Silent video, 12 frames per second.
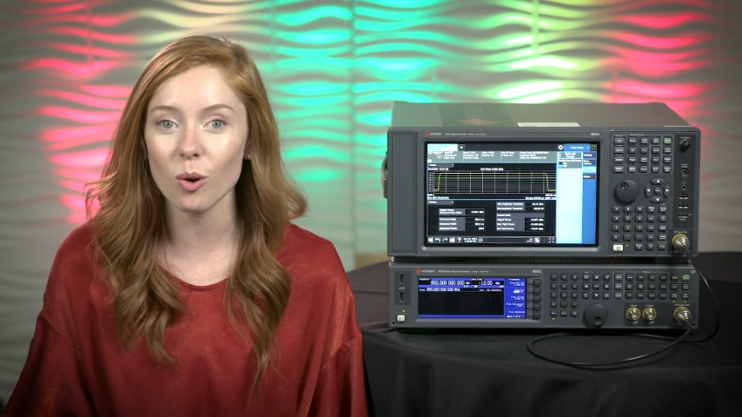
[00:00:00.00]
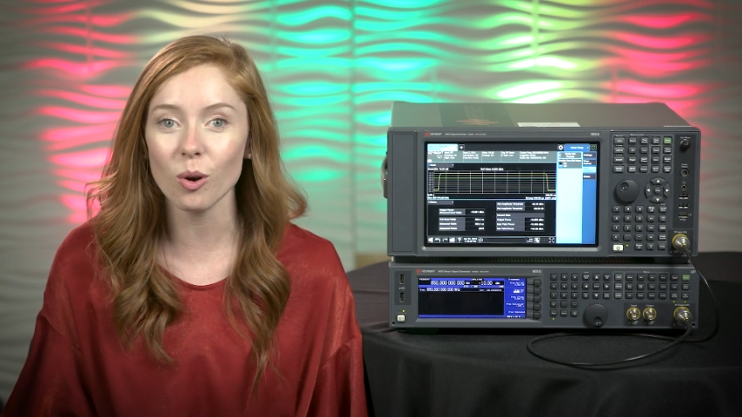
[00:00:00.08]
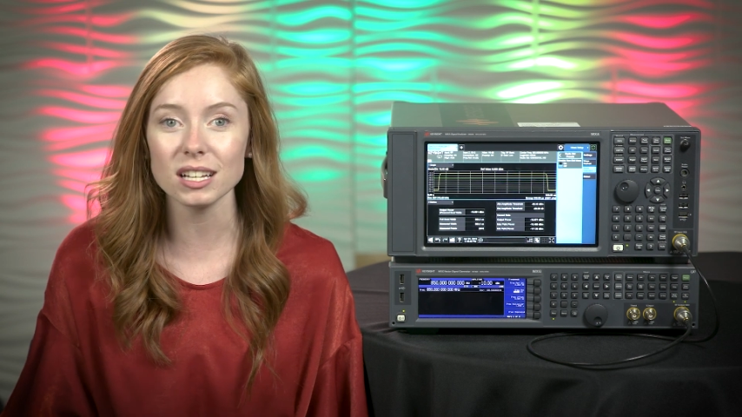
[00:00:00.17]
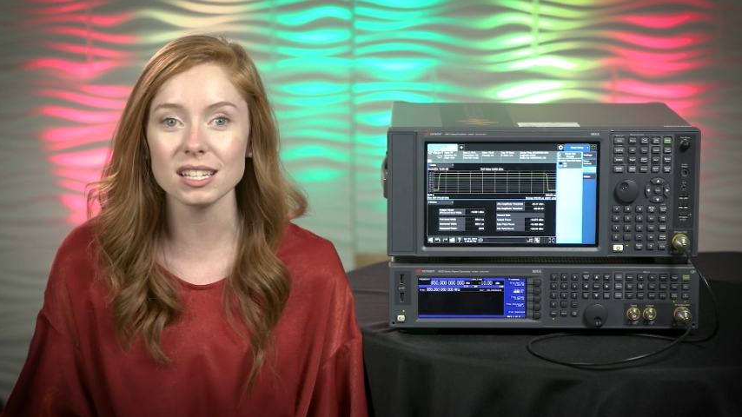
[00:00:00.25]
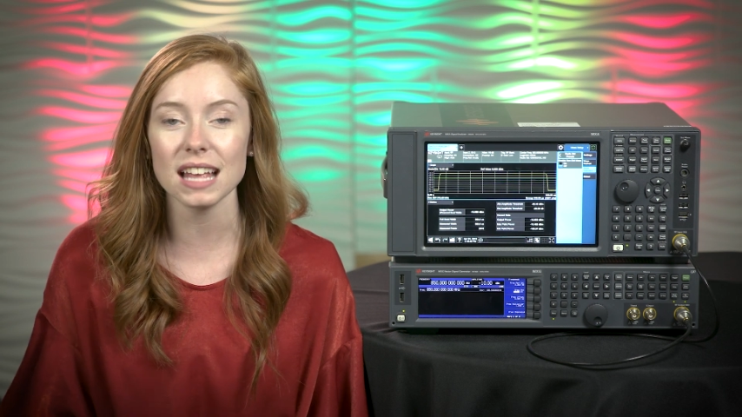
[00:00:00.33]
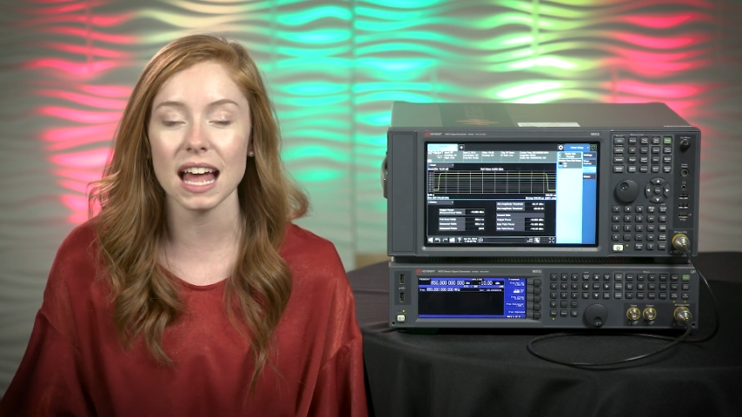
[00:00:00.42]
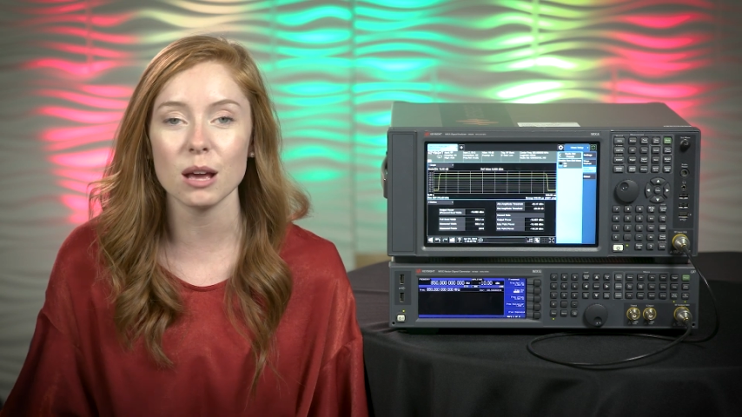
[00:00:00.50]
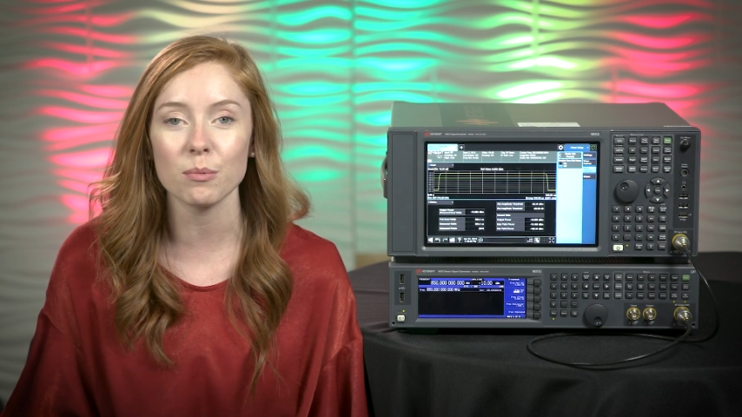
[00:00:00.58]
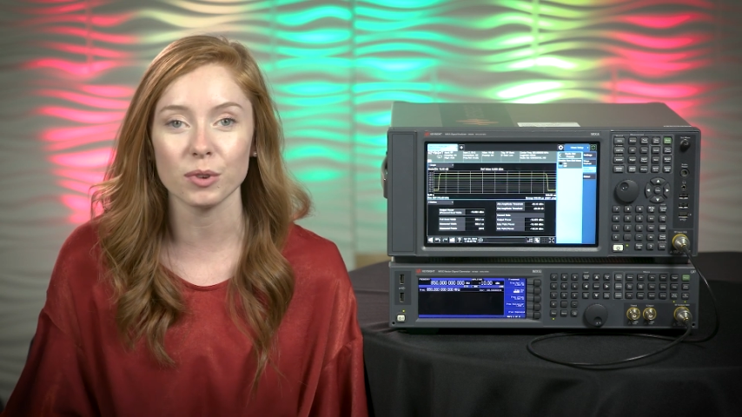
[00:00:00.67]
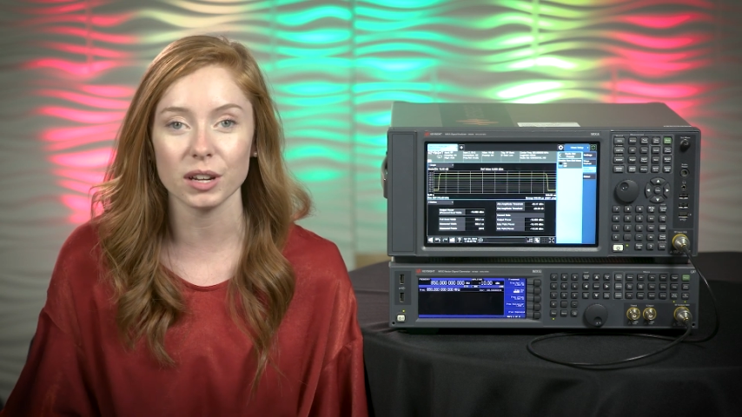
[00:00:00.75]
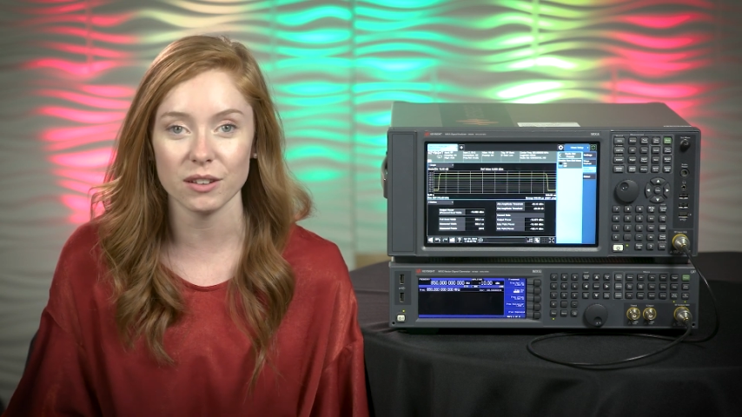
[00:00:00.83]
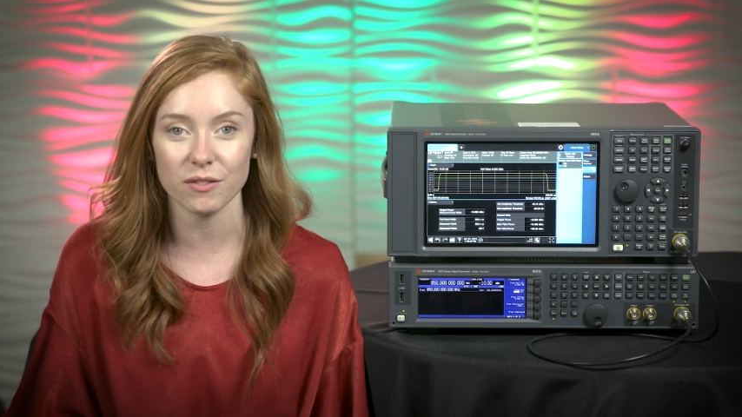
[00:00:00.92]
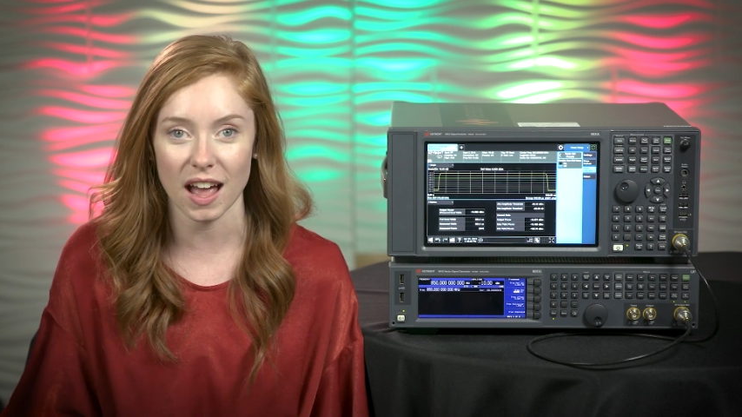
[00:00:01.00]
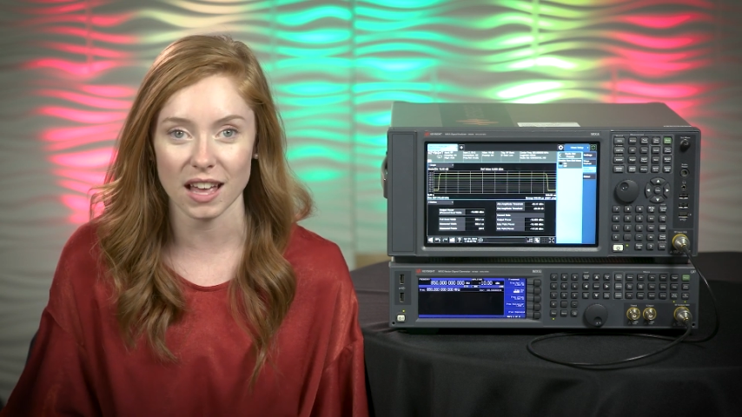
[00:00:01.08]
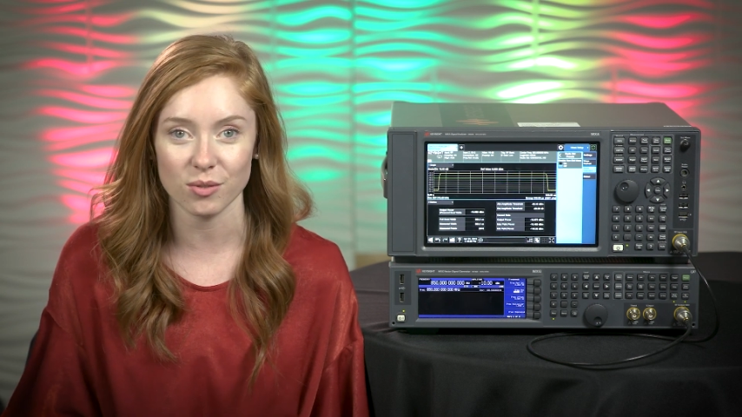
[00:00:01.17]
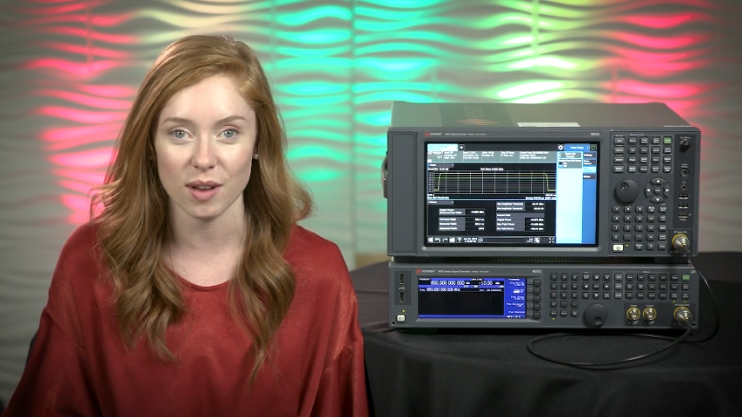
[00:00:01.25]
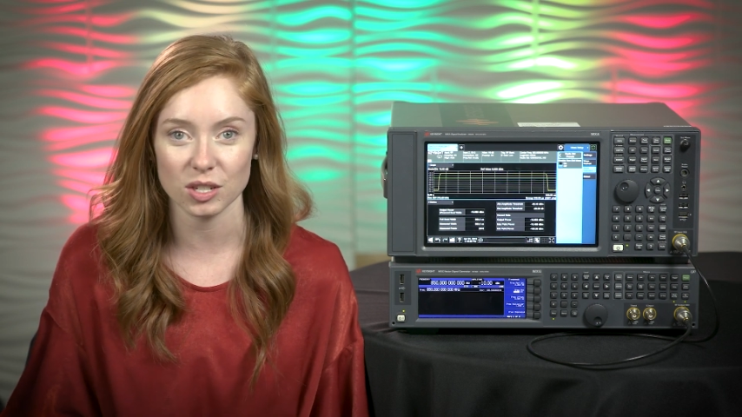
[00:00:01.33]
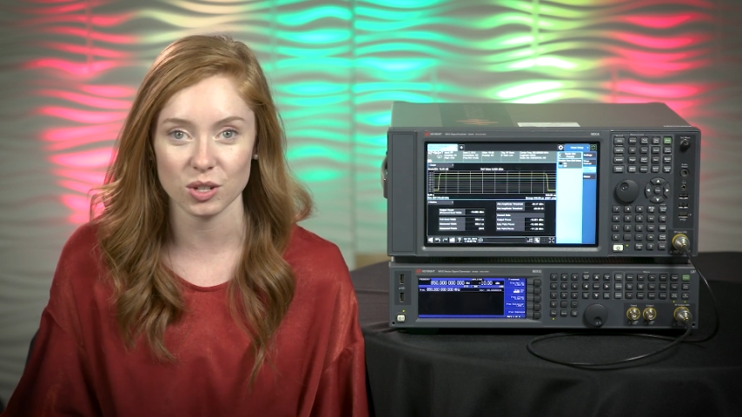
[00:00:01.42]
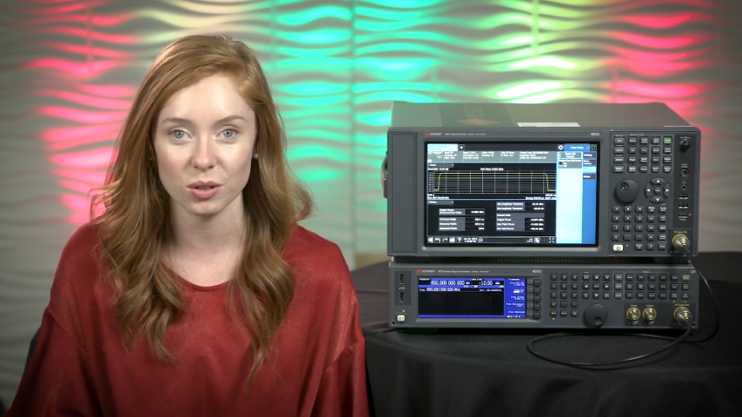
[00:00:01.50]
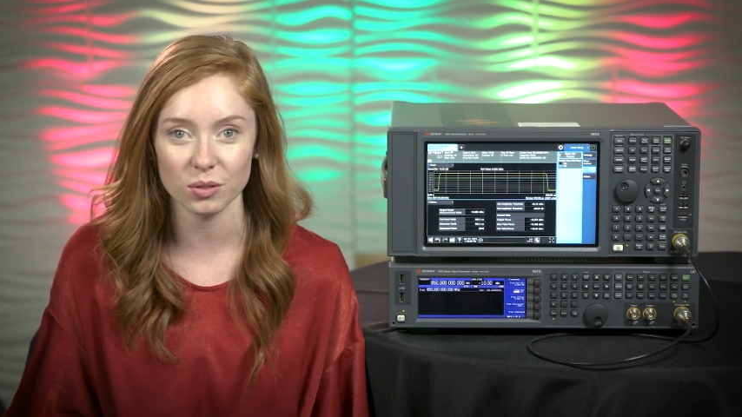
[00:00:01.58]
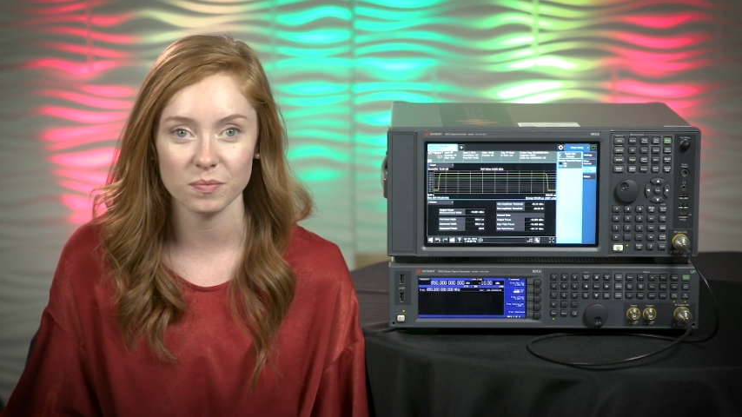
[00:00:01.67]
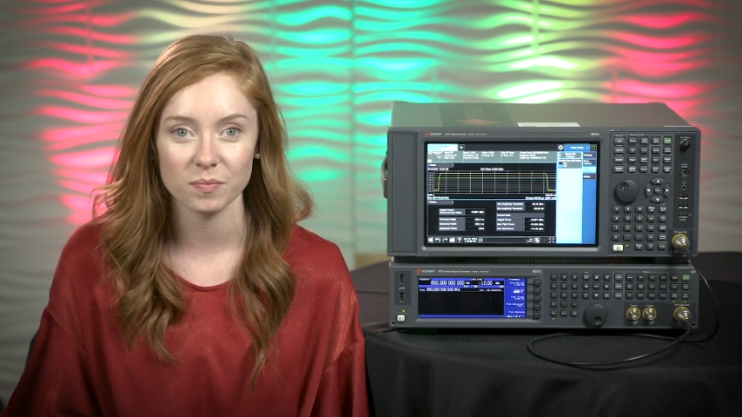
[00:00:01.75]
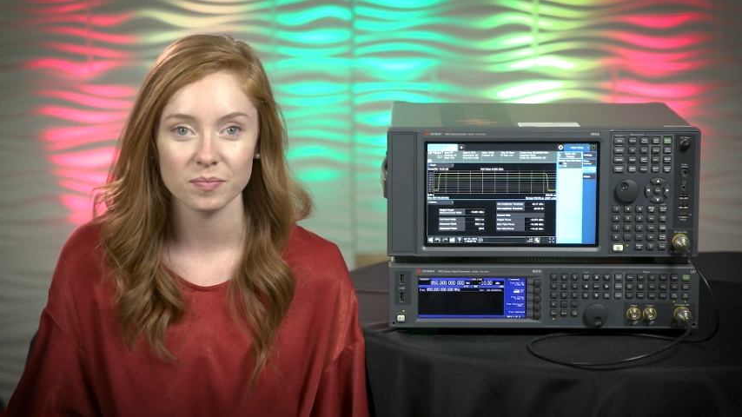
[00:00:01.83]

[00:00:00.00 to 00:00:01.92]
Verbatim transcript: or set a predefined threshold.